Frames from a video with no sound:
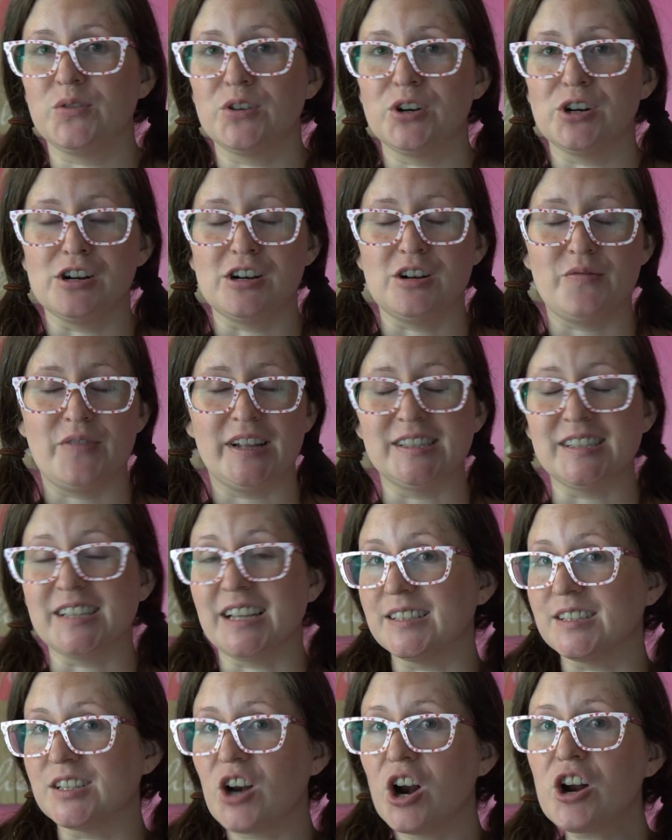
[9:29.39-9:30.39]
for Defense
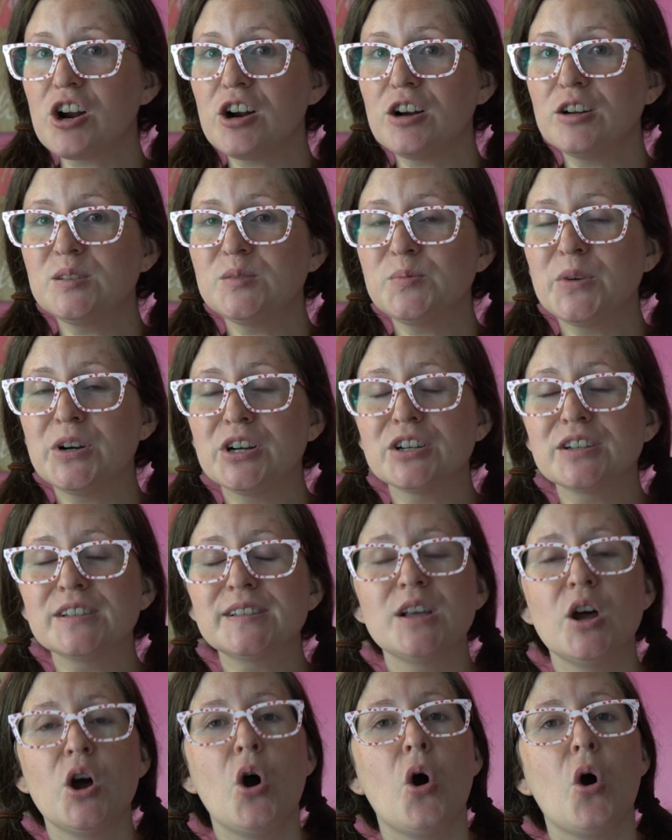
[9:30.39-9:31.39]
Against Dark Arts
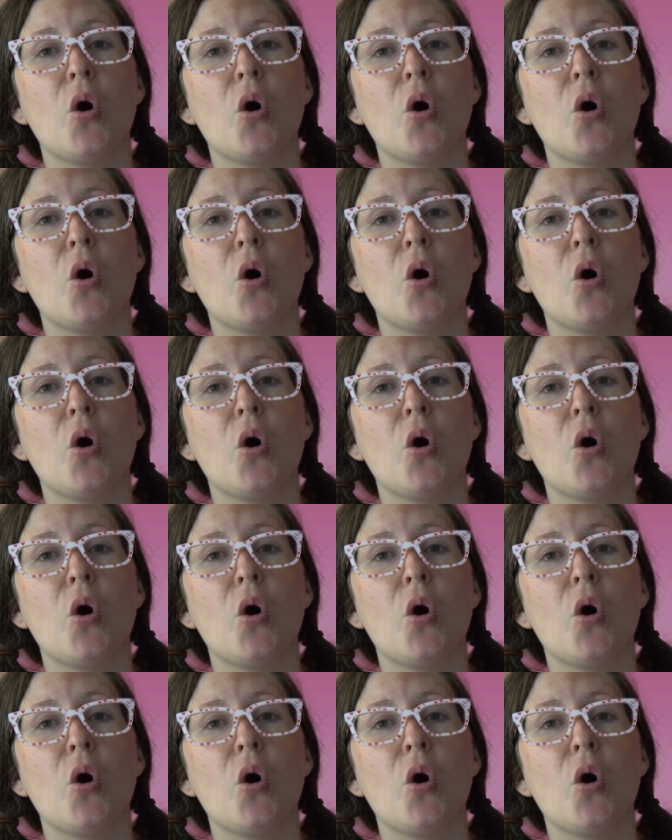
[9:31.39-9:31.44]
books,